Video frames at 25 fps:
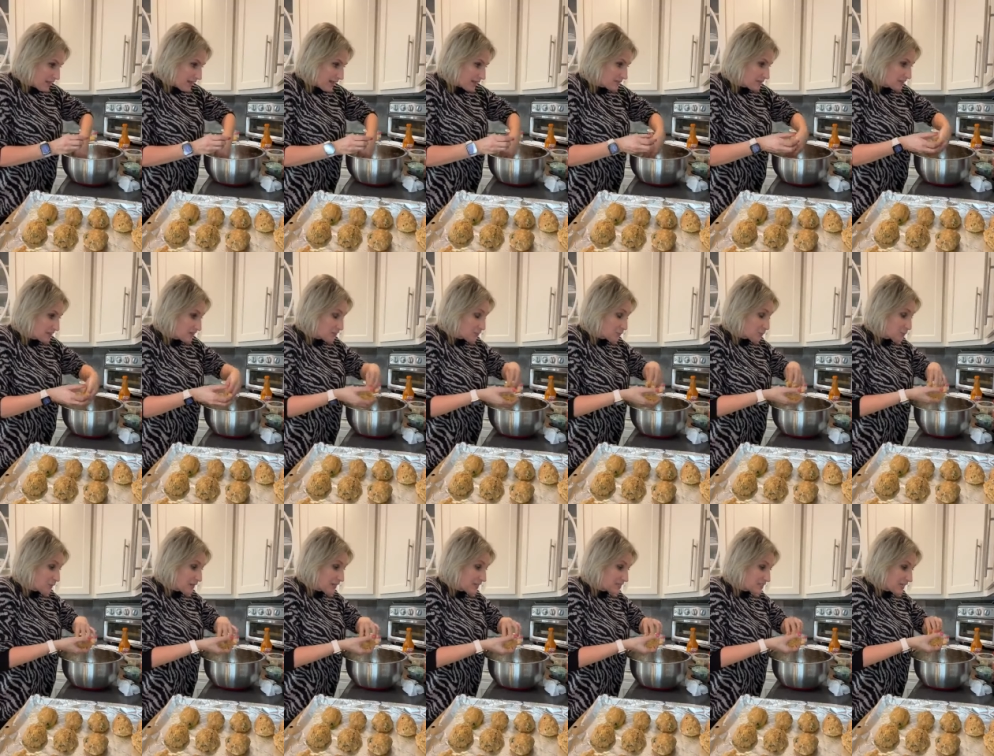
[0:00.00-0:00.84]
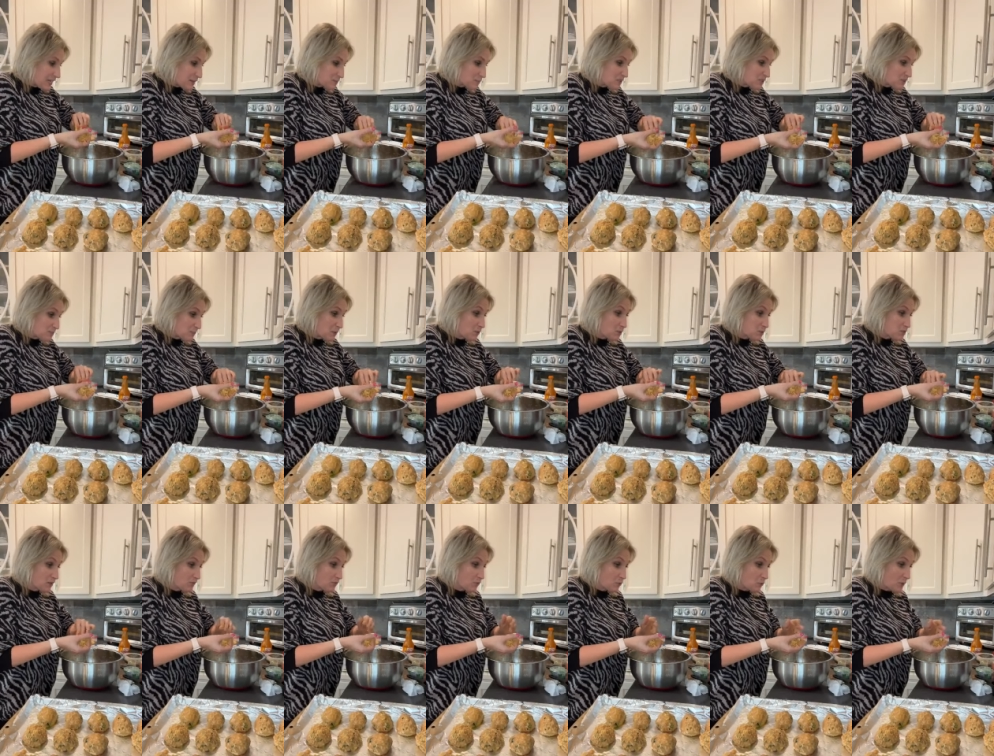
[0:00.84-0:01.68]
I did 3
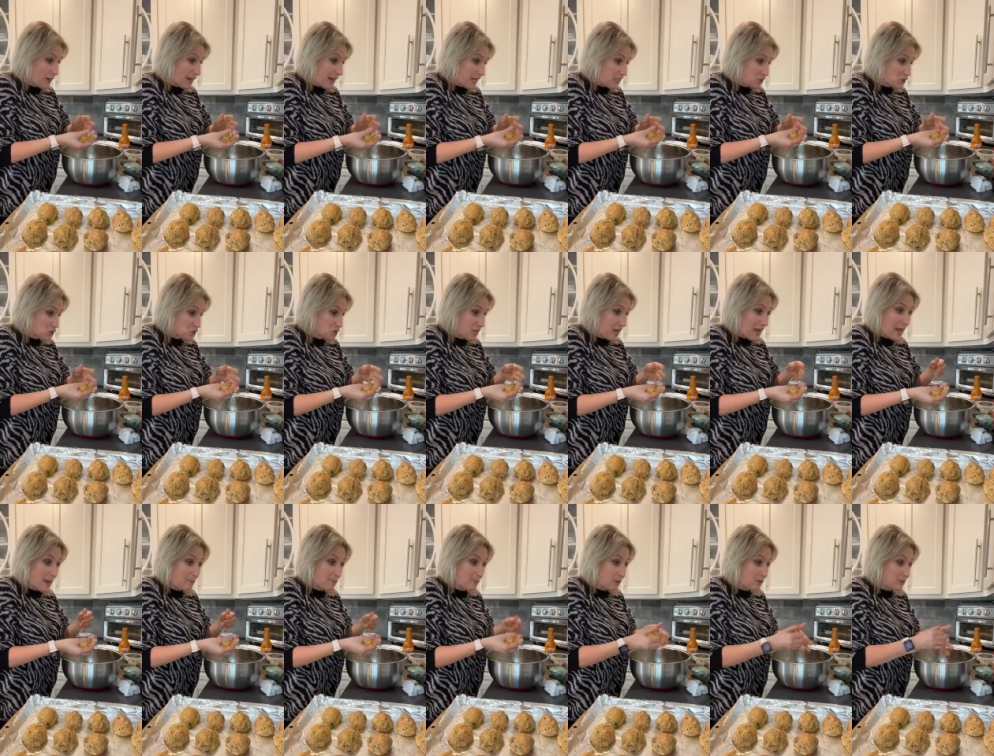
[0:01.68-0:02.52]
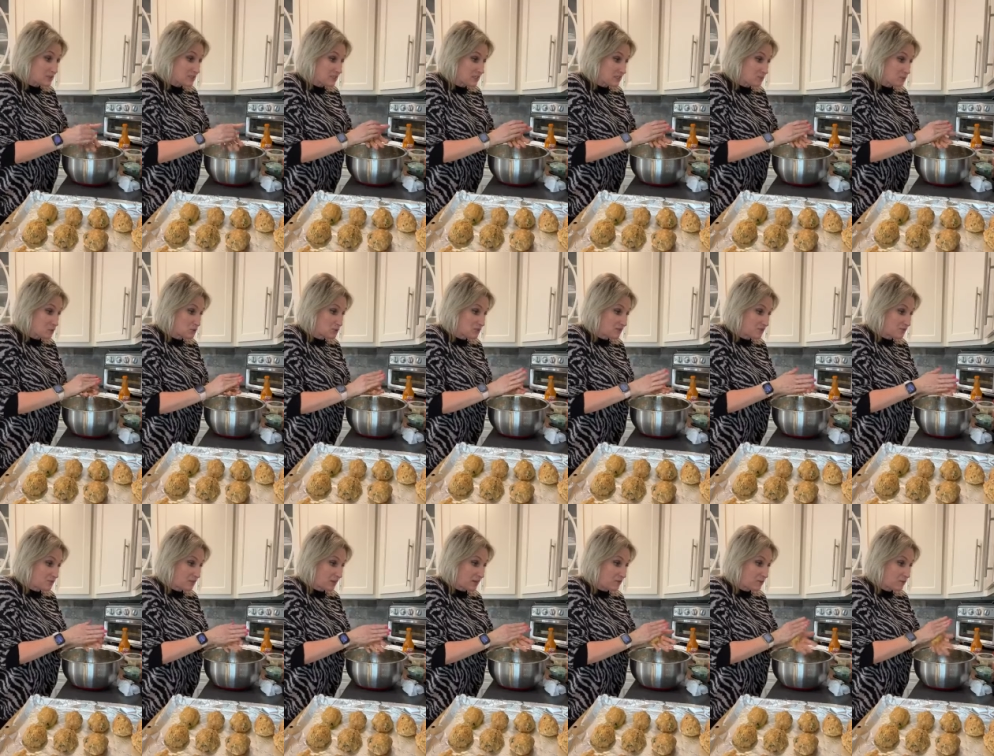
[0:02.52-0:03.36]
tablespoons of ranch. I personally am
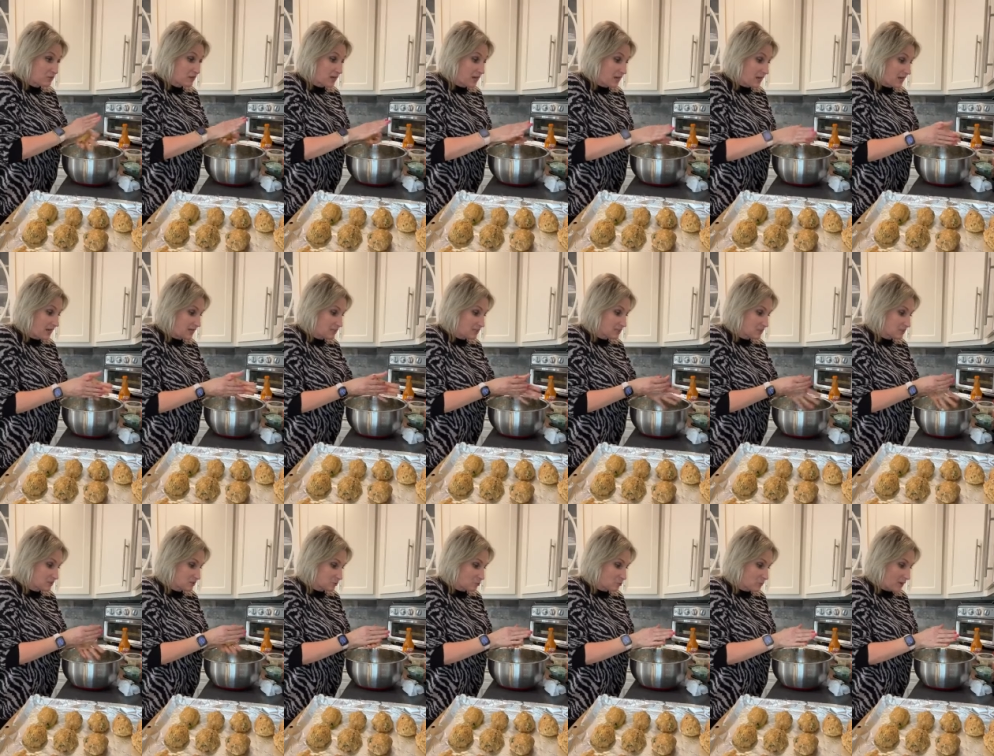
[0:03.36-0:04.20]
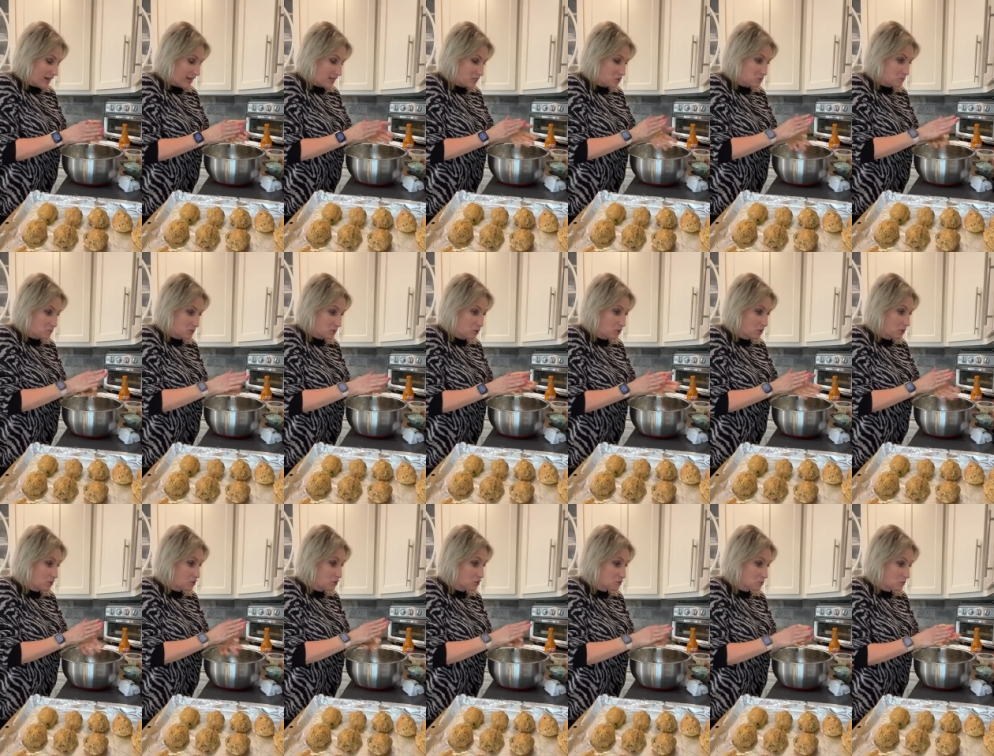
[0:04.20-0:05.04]
using Flavor God's ranch, but
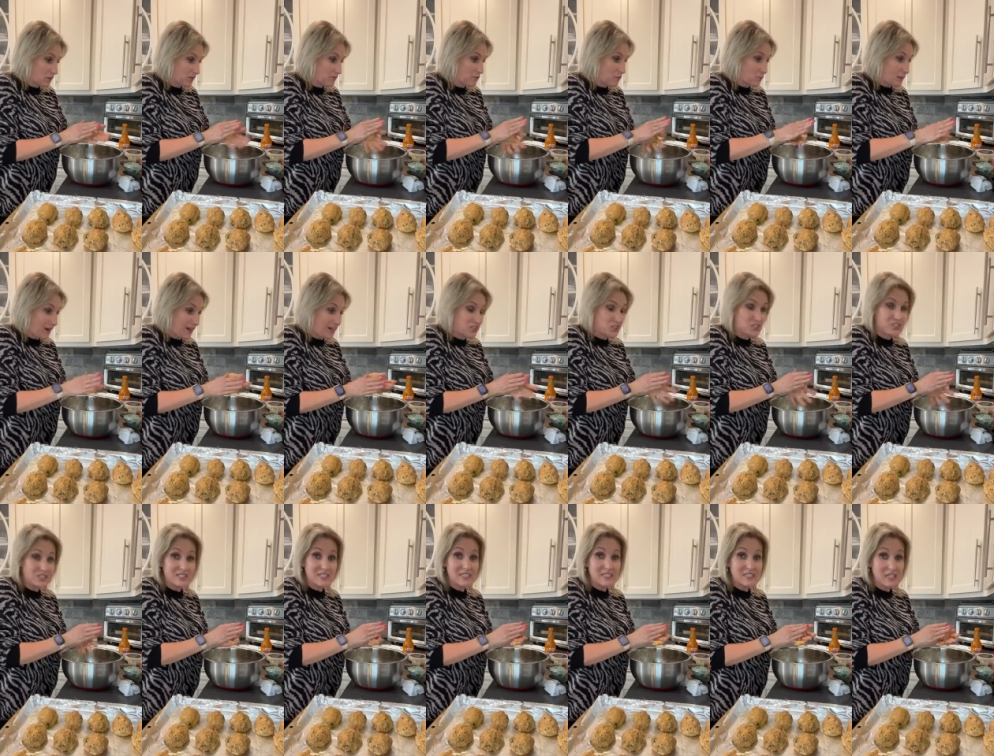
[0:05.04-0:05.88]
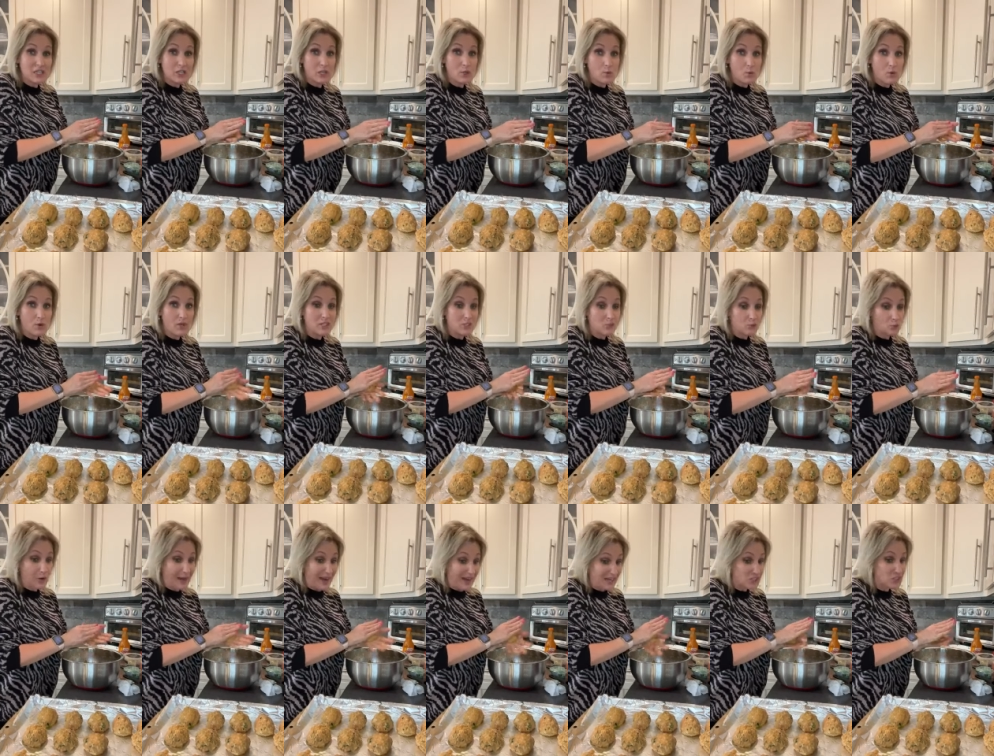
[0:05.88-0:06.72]
you can use whatever ranch seasoning you want.
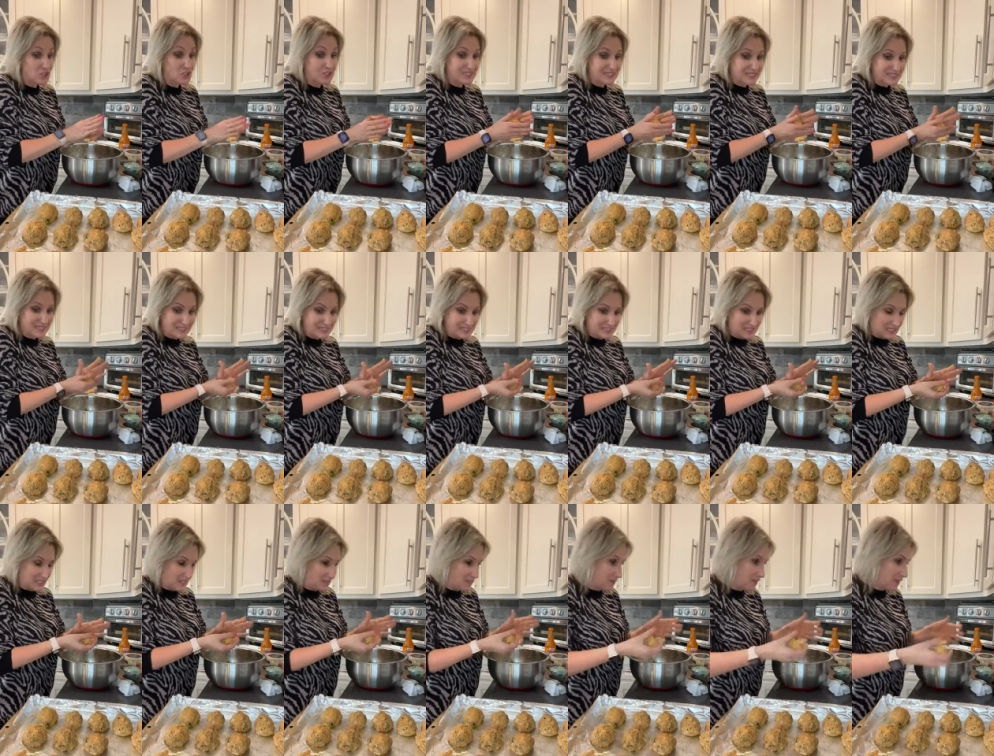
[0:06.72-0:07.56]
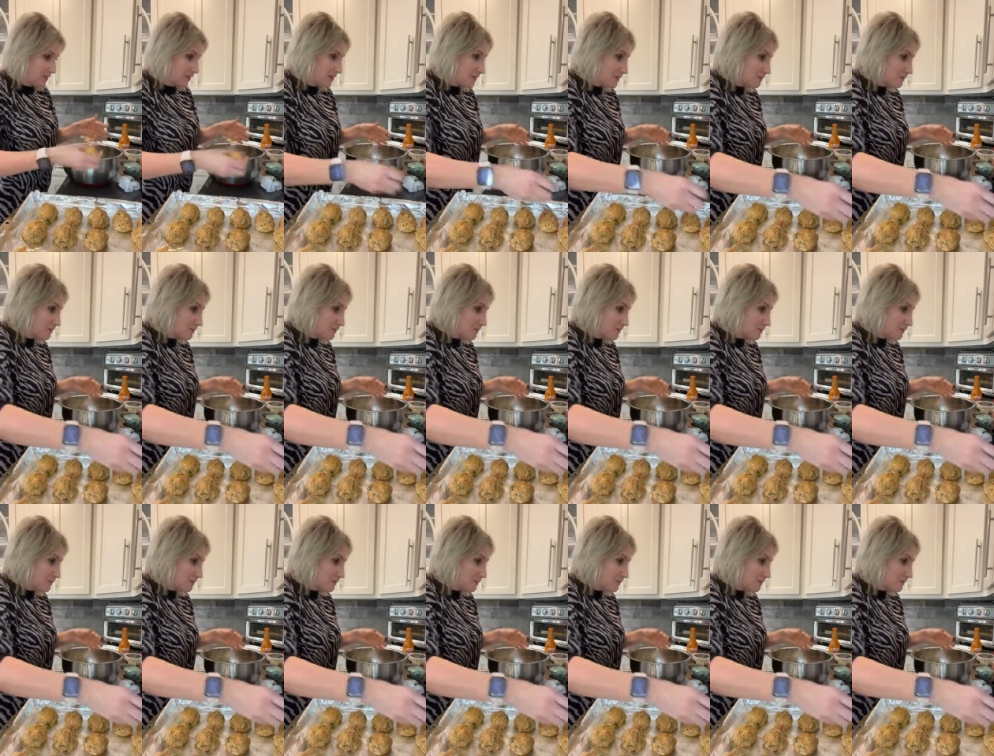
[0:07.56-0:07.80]
It's ranch seasoning.